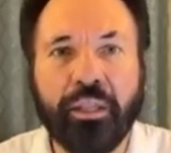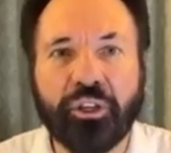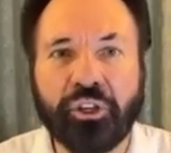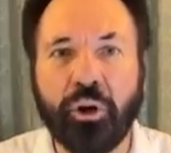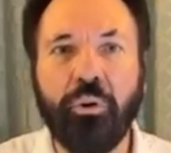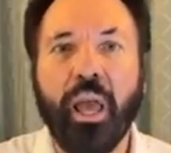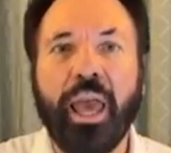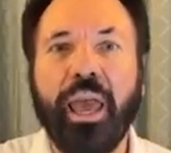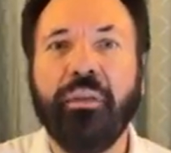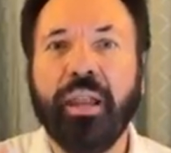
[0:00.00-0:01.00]
And so
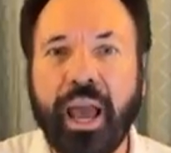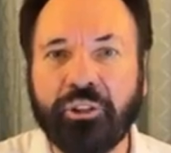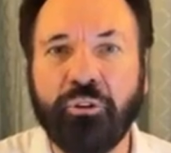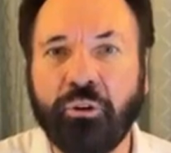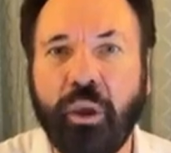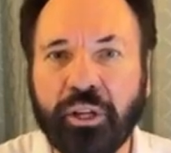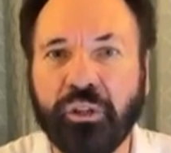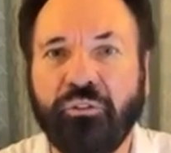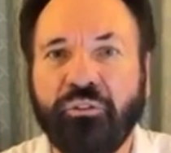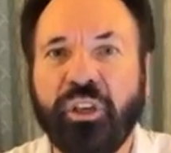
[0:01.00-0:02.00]
in the natural
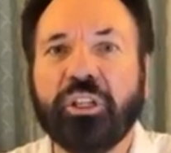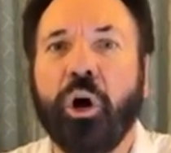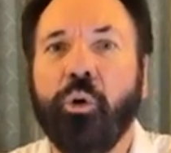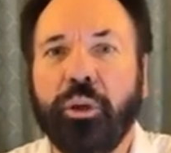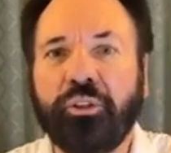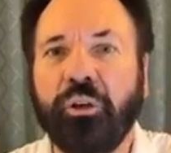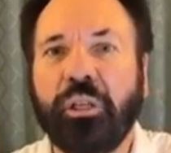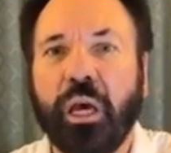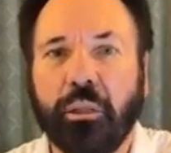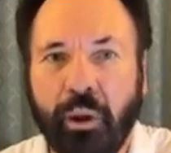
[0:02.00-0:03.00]
creation, things are always
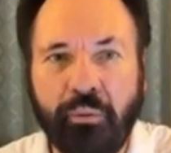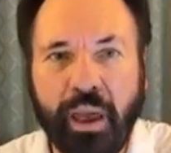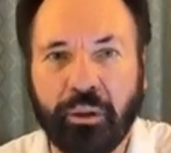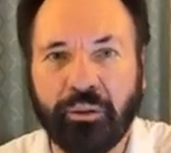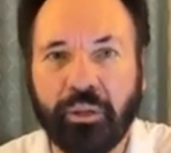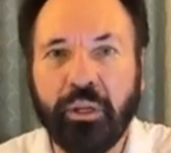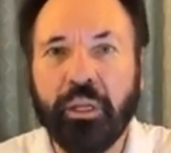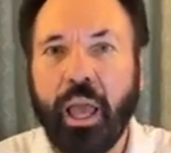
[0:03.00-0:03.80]
turned the other way around.